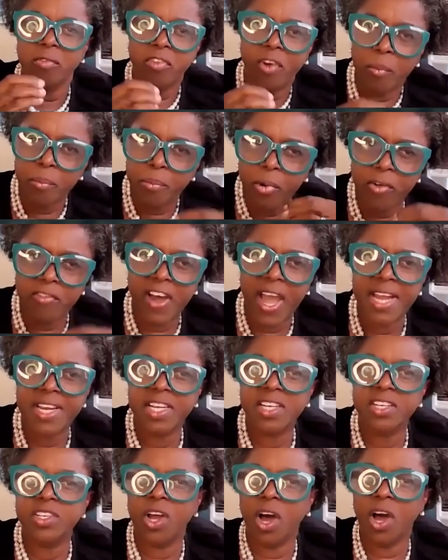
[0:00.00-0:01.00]
from
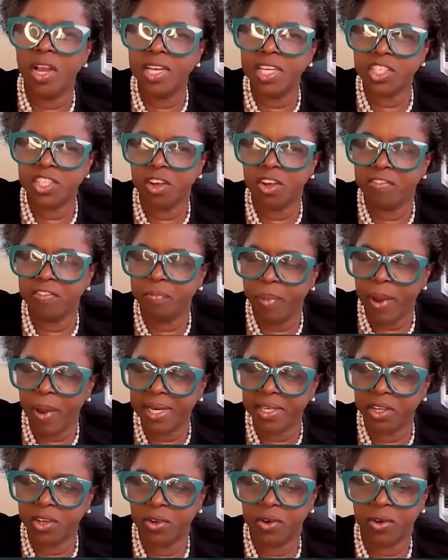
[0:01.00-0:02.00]
providing knowledge of
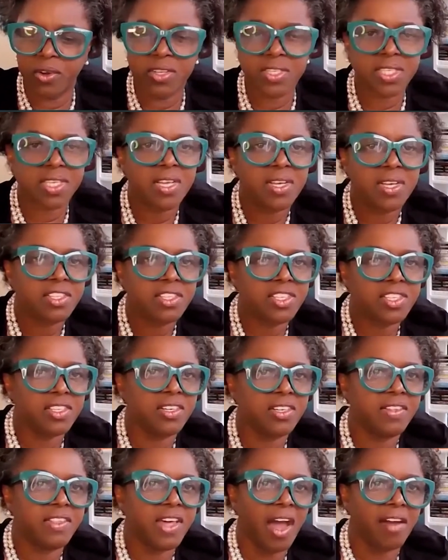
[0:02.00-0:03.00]
plant cures
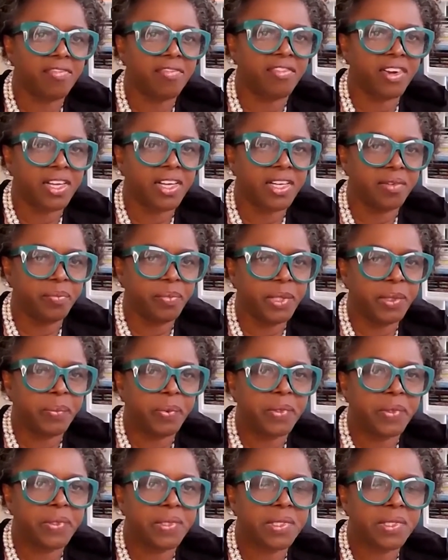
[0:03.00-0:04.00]
to the African
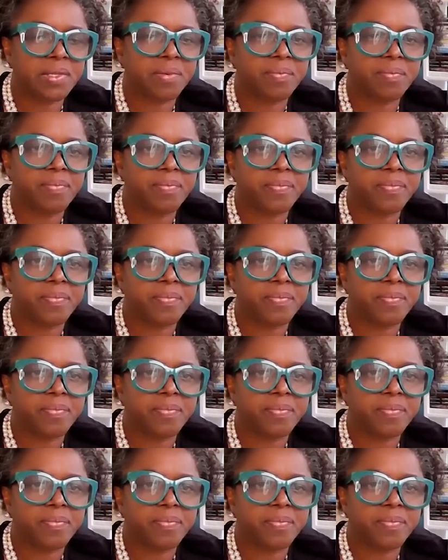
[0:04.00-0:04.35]
peoples.